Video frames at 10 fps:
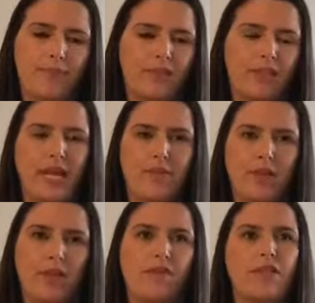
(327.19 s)

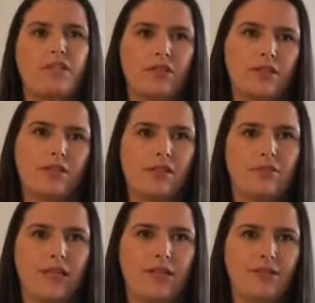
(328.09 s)
naming
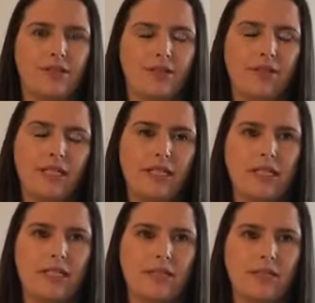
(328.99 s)
conventions into
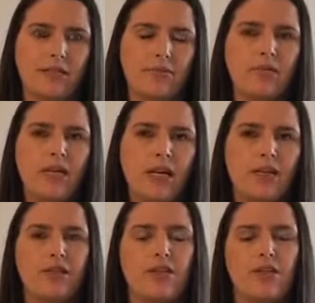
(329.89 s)
the system
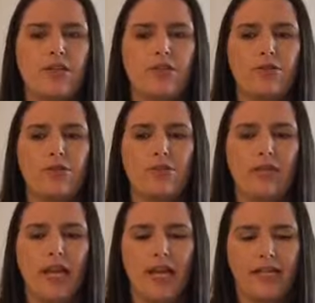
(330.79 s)
that you're going to
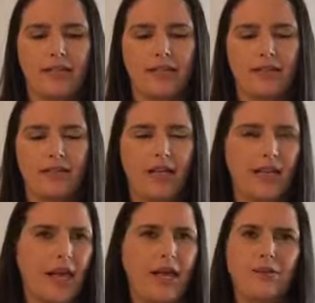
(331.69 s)
use. And
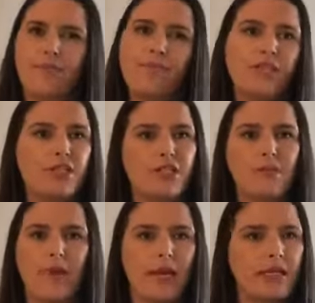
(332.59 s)
again, it's
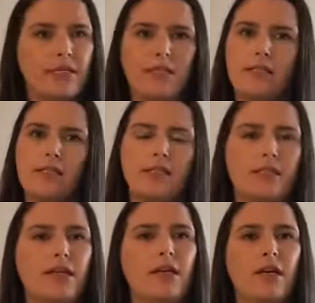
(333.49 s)
just about
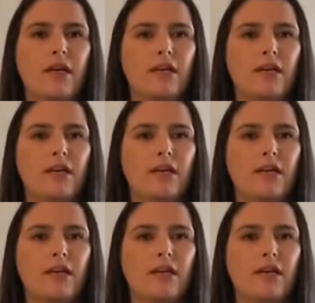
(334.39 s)
consistency.